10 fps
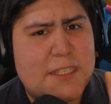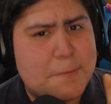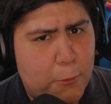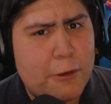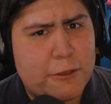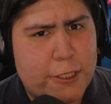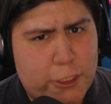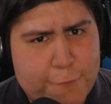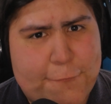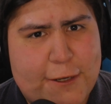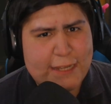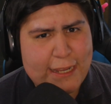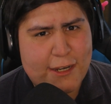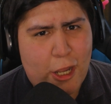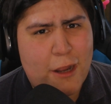spoiler alert for
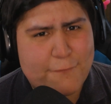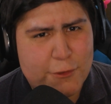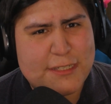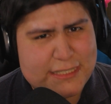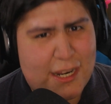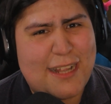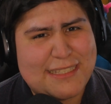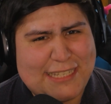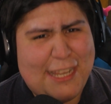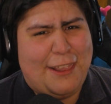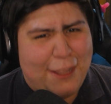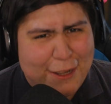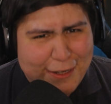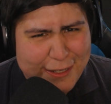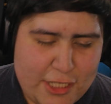King Kong versus
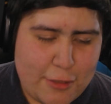Godzilla.